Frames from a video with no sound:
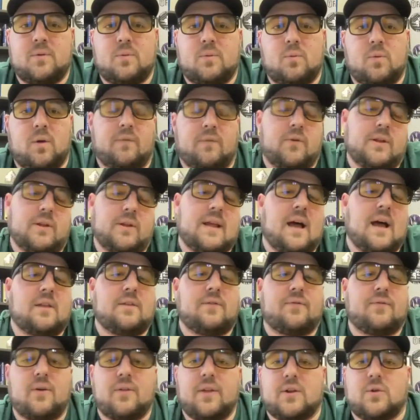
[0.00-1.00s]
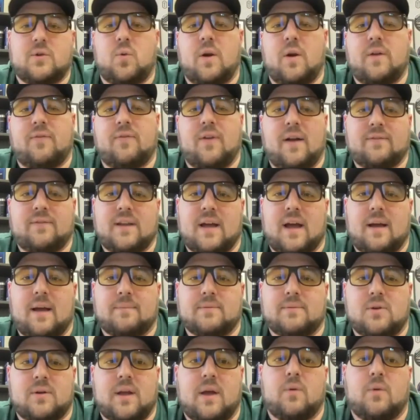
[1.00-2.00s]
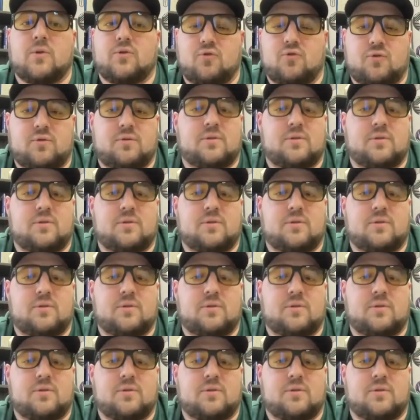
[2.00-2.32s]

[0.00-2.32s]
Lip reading: Well, I've only dialed the phone like 25 times. Okay, well,